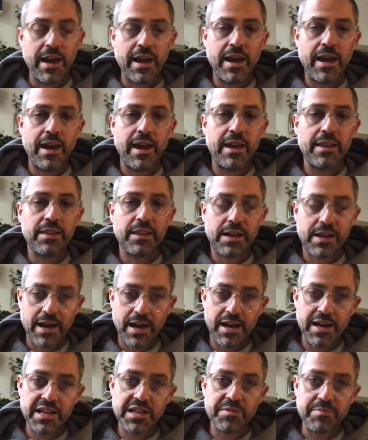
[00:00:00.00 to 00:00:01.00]
and
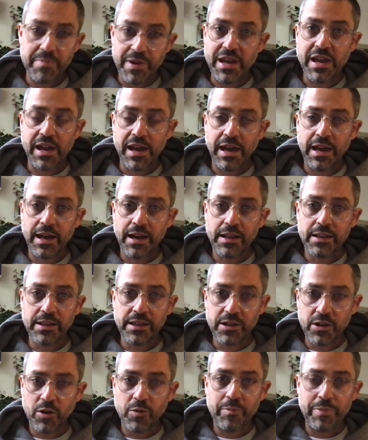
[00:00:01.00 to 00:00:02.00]
lacan is being a
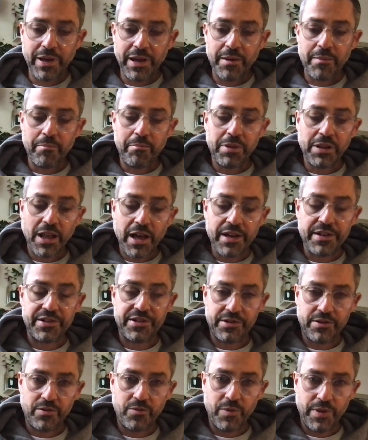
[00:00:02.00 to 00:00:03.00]
little bit blunt
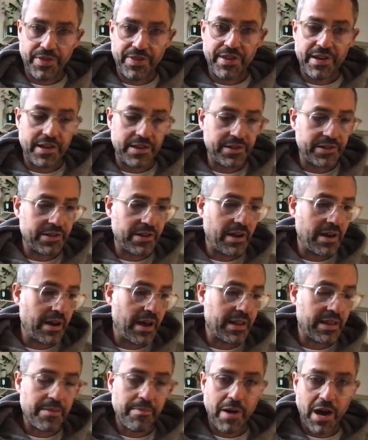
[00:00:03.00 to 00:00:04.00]
with this
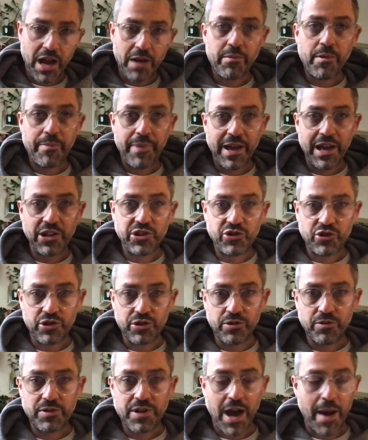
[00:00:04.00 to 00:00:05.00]
at the bottom of page
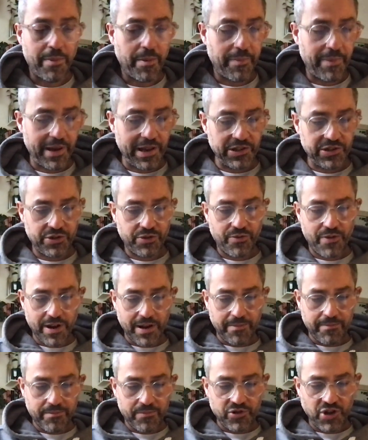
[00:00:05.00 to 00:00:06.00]
two top of page three
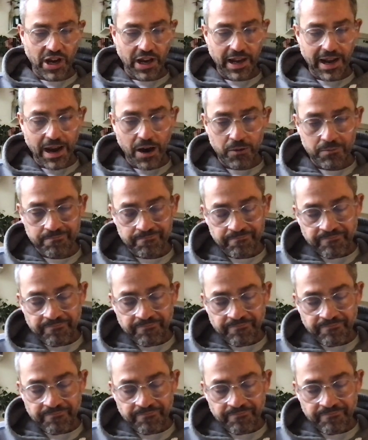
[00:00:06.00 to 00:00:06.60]
check it out